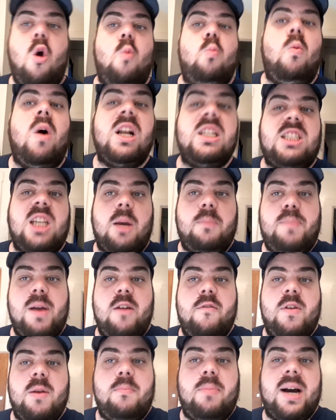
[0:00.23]
What's up,
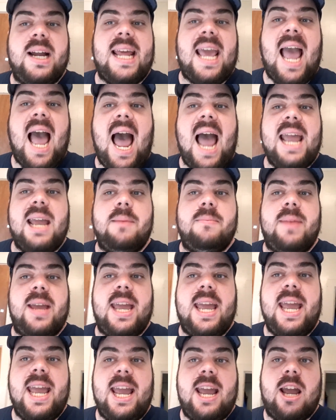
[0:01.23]
everybody? I am
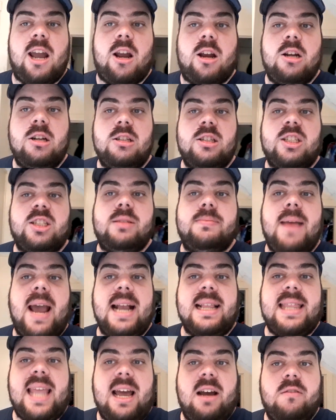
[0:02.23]
here.
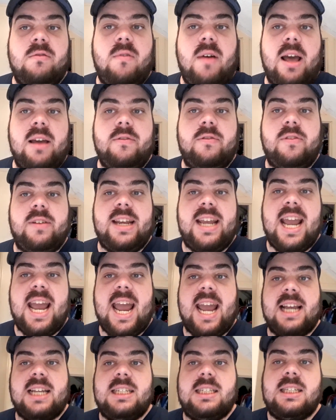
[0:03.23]
SmackDown Live
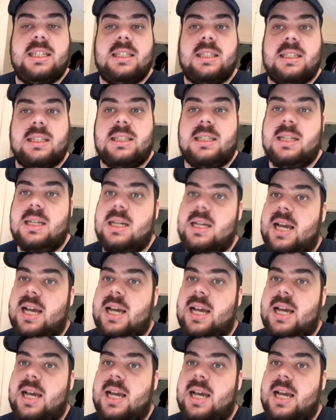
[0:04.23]
Reactions.